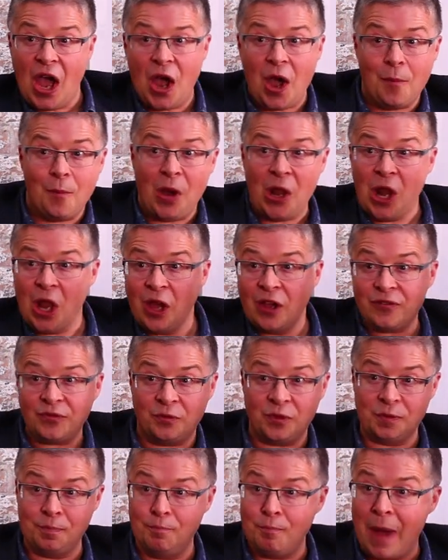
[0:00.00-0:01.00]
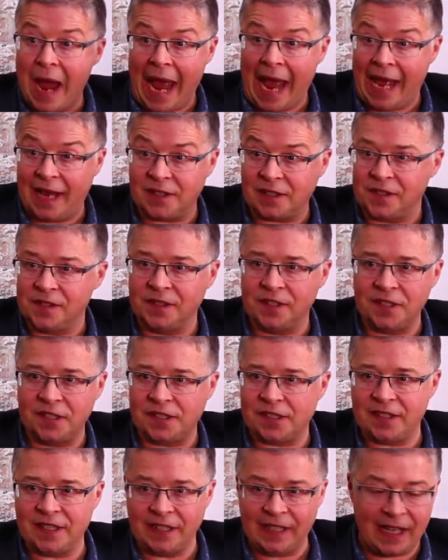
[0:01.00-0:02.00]
My life was mad because I just
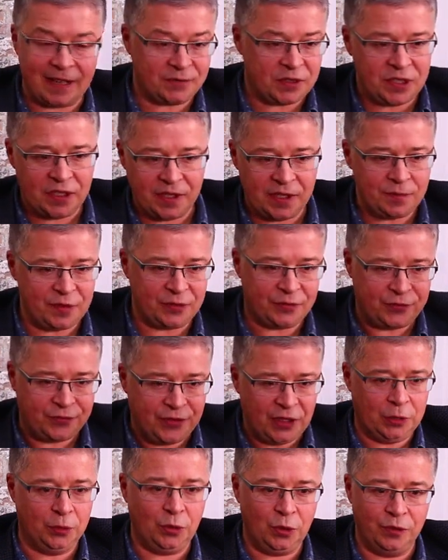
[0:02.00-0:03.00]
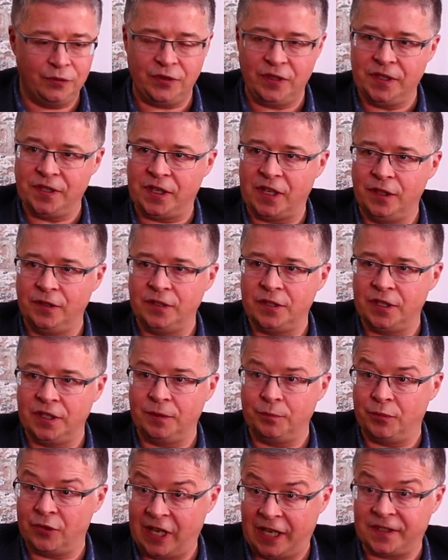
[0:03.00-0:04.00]
didn't have time to fit all of these coaching
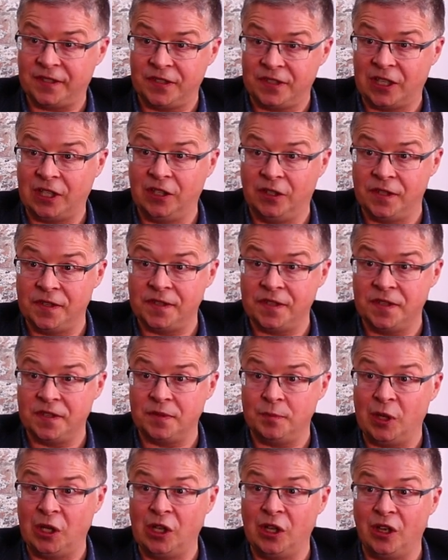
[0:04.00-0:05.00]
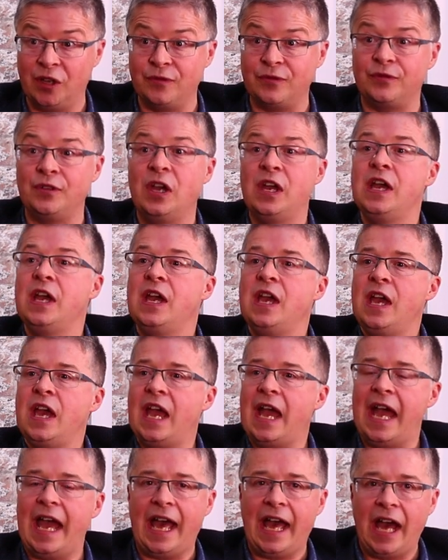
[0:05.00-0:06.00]
practice clients into my life.
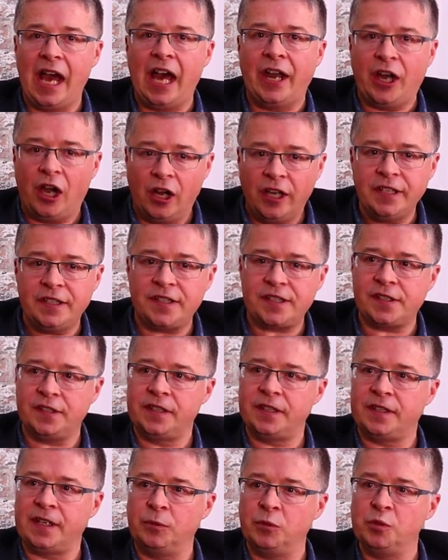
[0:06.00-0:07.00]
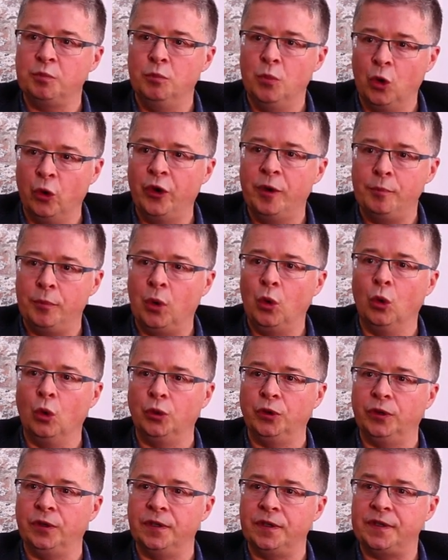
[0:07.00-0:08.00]
And I decided that was more
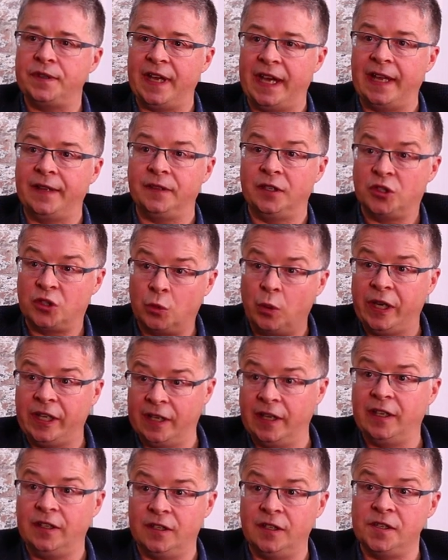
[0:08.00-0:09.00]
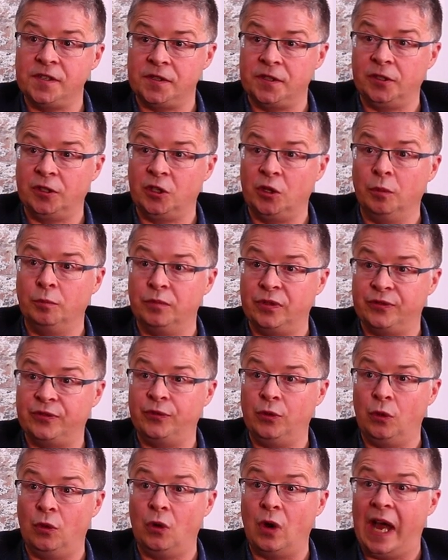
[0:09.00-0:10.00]
important than the 28 years that had gone
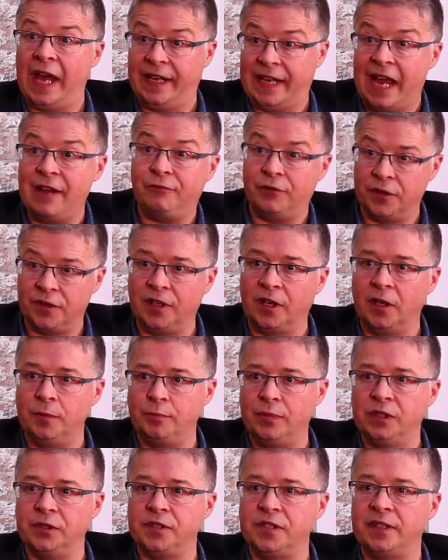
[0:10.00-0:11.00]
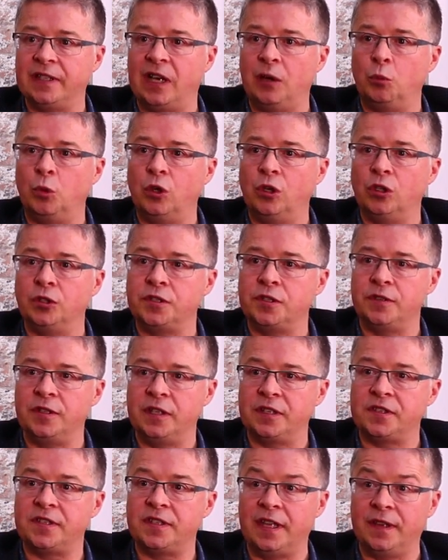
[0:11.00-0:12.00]
before and everything I'd built in that world, to the
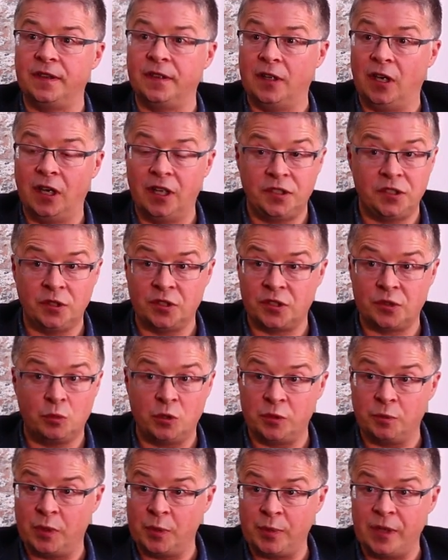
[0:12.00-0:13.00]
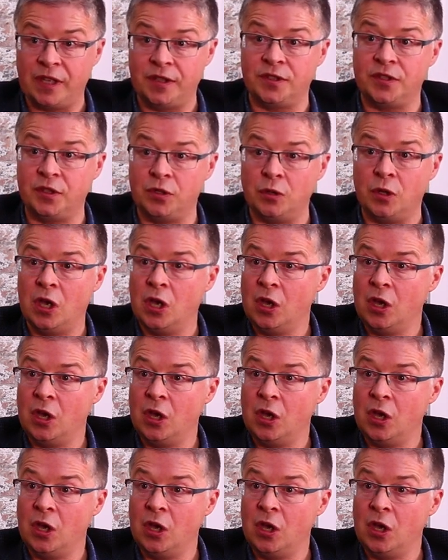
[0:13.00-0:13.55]
extent that I just was prepared to